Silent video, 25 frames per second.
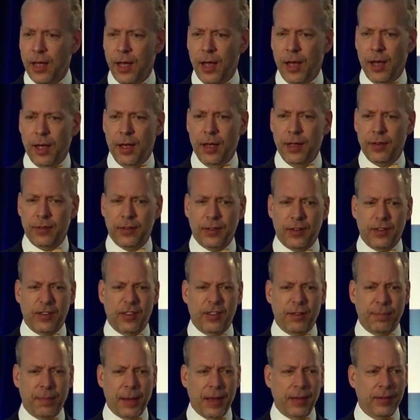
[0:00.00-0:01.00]
It's
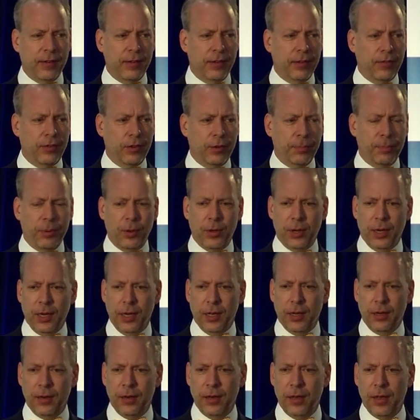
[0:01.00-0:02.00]
expensive to put
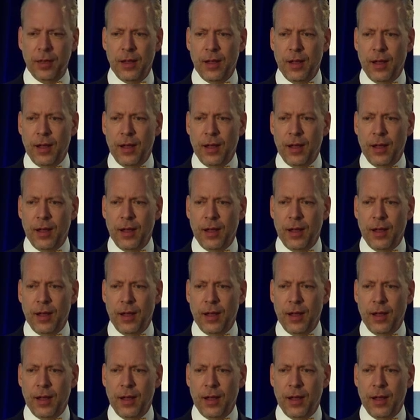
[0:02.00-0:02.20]
in.